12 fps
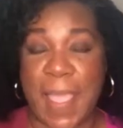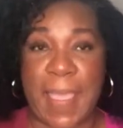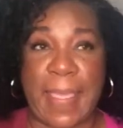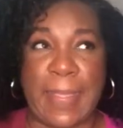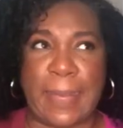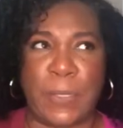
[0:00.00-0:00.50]

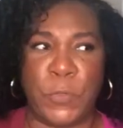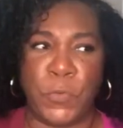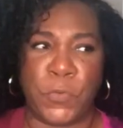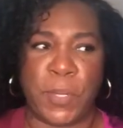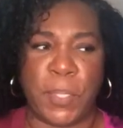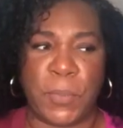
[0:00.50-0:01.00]
and a new
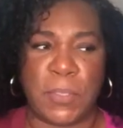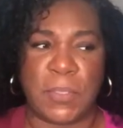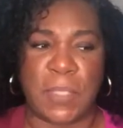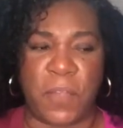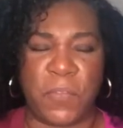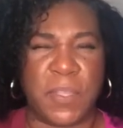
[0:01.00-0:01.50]

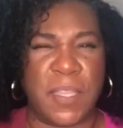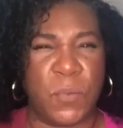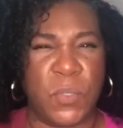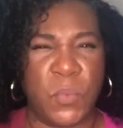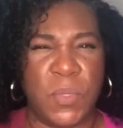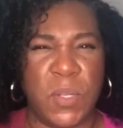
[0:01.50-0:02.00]
fragrance. I forget
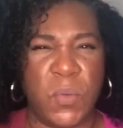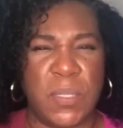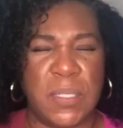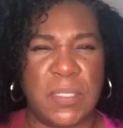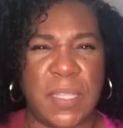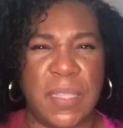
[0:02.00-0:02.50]
which one
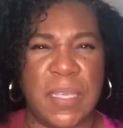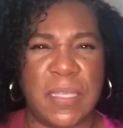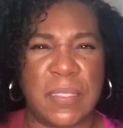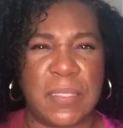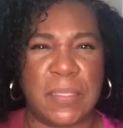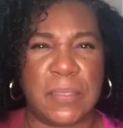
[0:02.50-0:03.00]
it is. I think
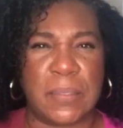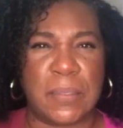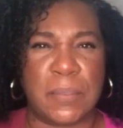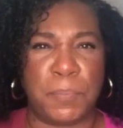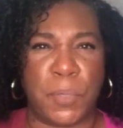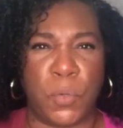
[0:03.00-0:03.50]
it's
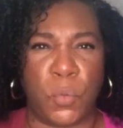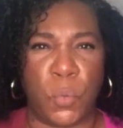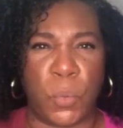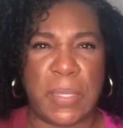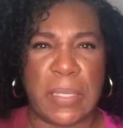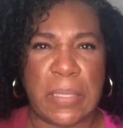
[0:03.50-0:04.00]
the
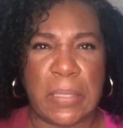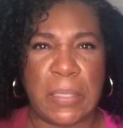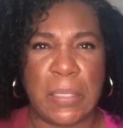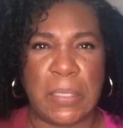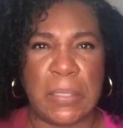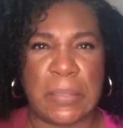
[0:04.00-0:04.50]
Paris,
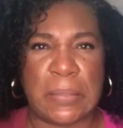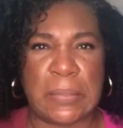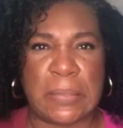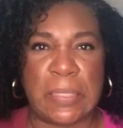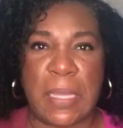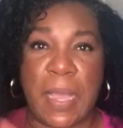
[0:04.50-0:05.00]

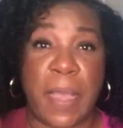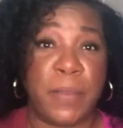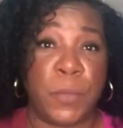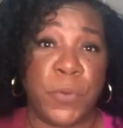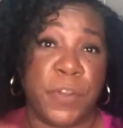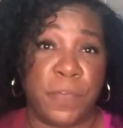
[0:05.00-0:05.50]
I
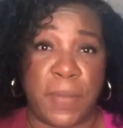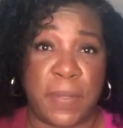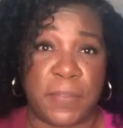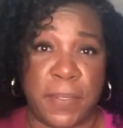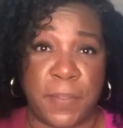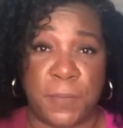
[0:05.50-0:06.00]
don't know, we're gonna find
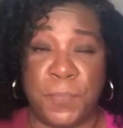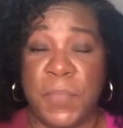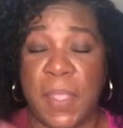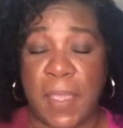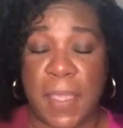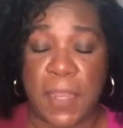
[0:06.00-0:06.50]
out together.
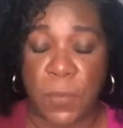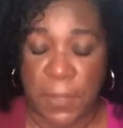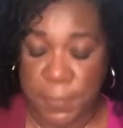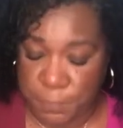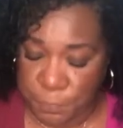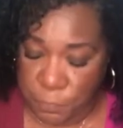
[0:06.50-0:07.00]

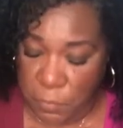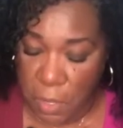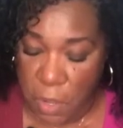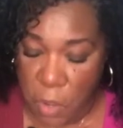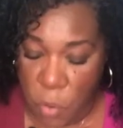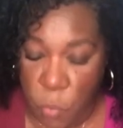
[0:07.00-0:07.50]
Anyway,
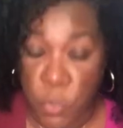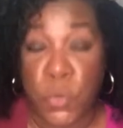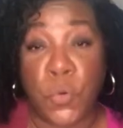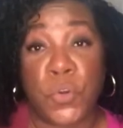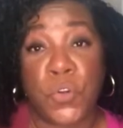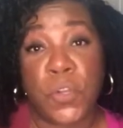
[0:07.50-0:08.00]
when you
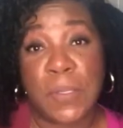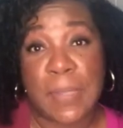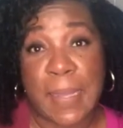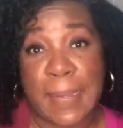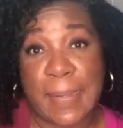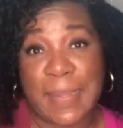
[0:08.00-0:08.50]
order
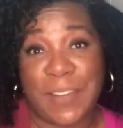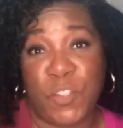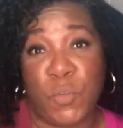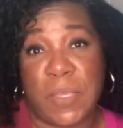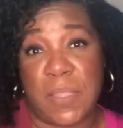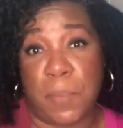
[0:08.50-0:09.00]
online
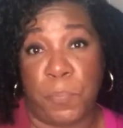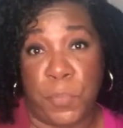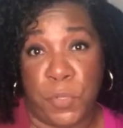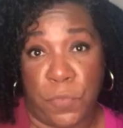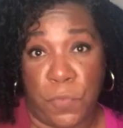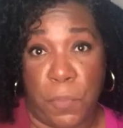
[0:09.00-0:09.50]
you get the
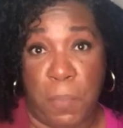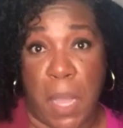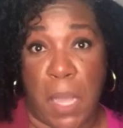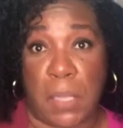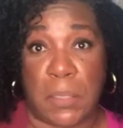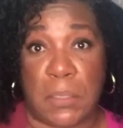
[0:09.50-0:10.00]
beautiful
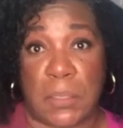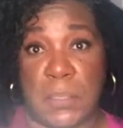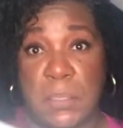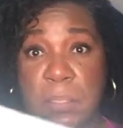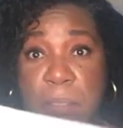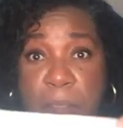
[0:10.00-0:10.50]
box,
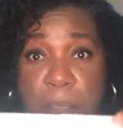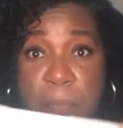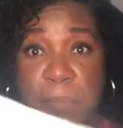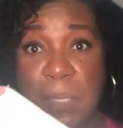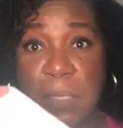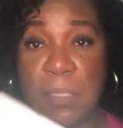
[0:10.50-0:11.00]

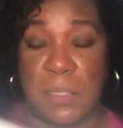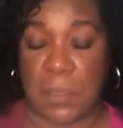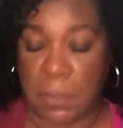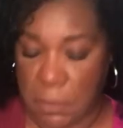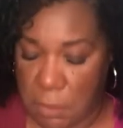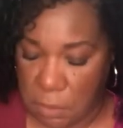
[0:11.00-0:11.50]
comes like
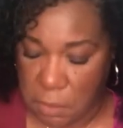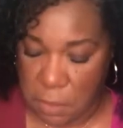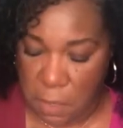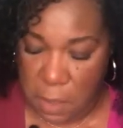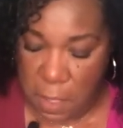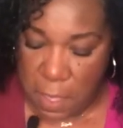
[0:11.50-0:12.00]
this,
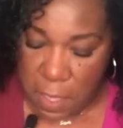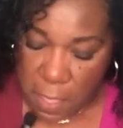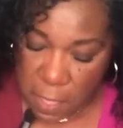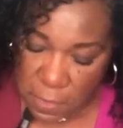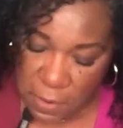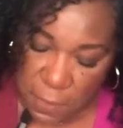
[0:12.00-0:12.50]

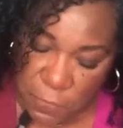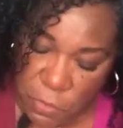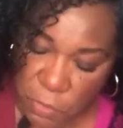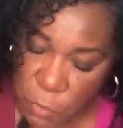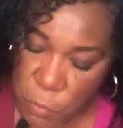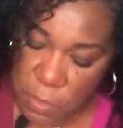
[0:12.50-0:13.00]
and after
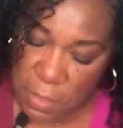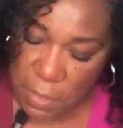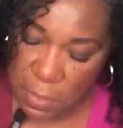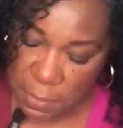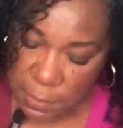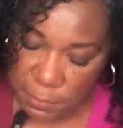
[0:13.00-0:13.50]
you open it
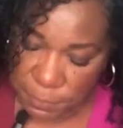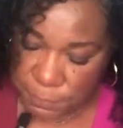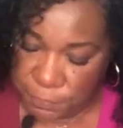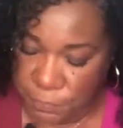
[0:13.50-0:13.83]
up